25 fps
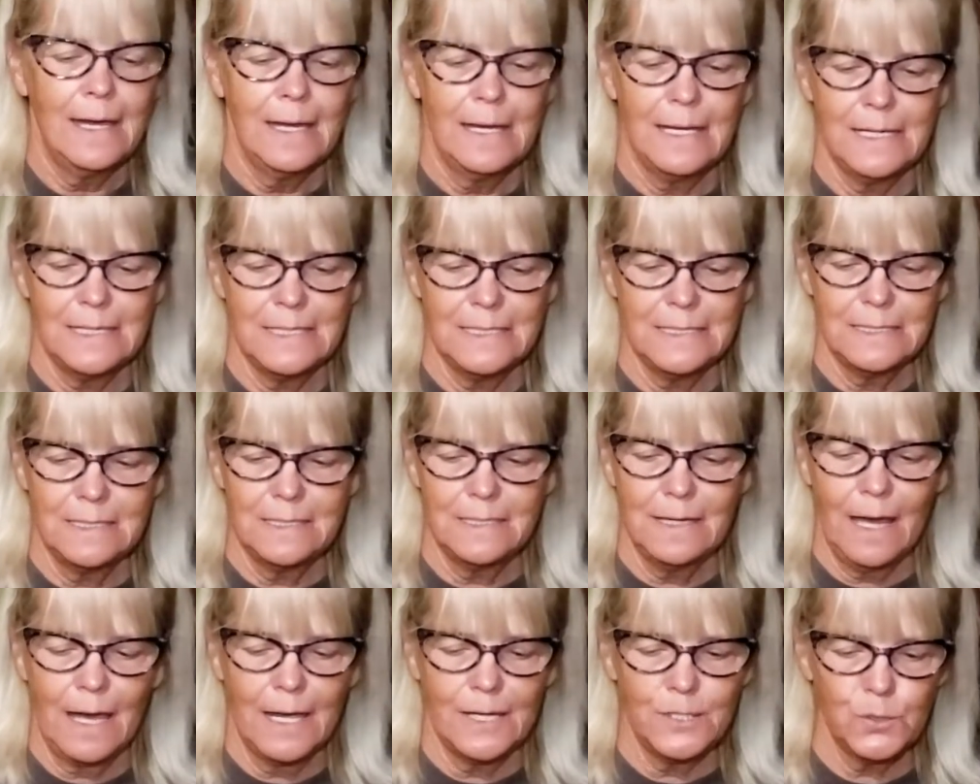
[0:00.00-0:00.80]

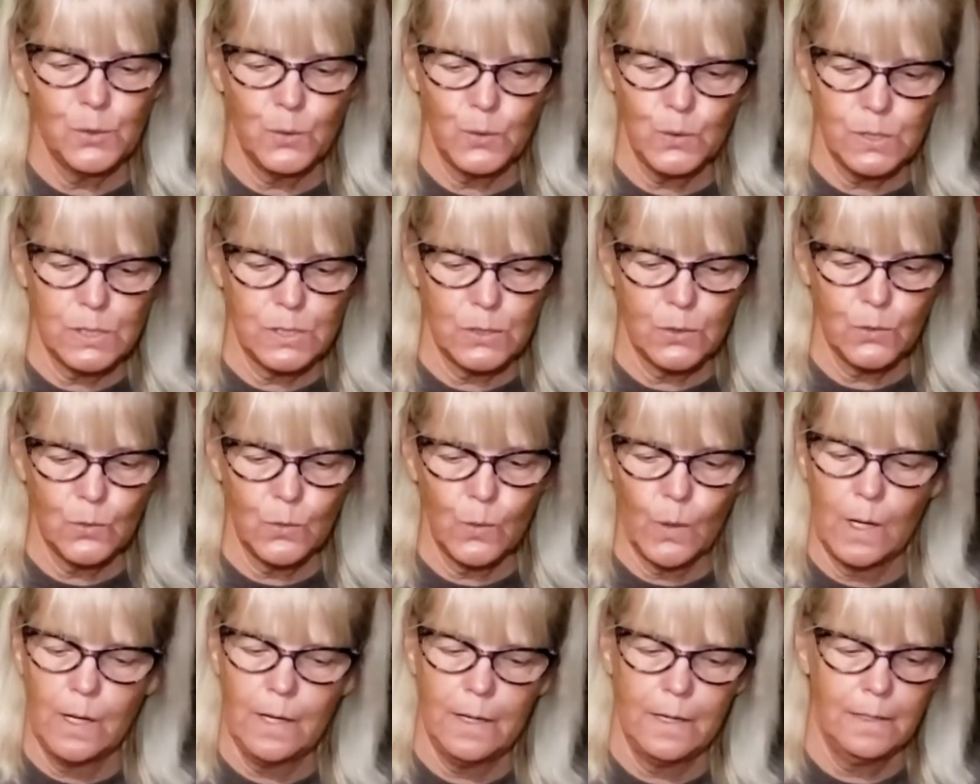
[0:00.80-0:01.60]
And I showed
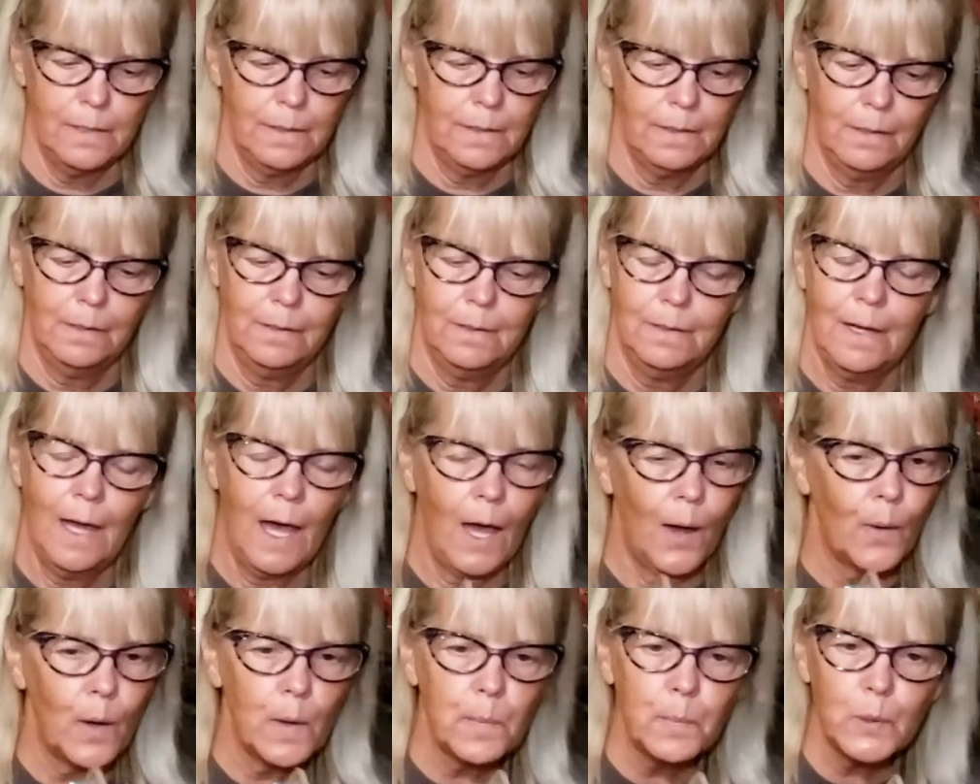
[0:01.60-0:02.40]
you
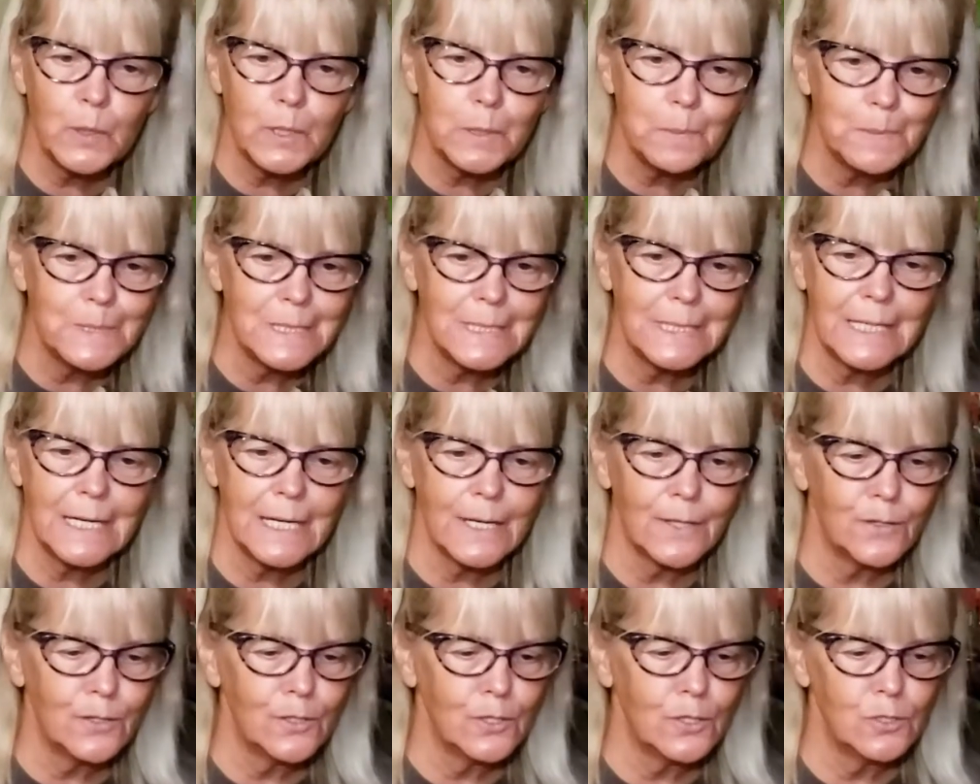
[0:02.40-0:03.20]
how I put them
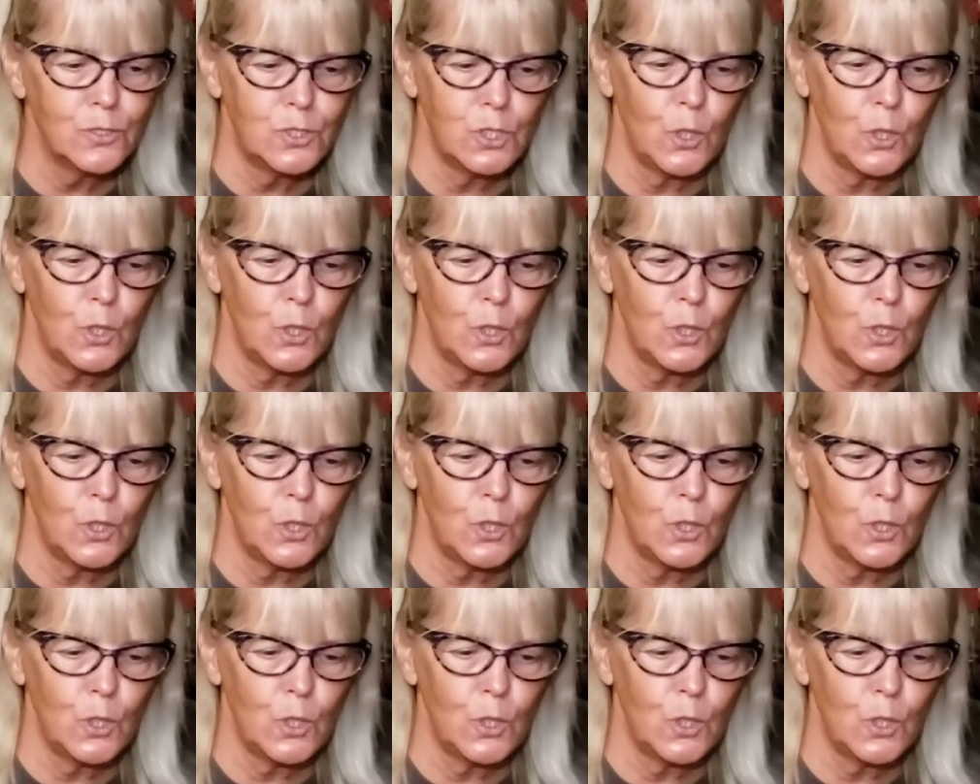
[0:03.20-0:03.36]
together.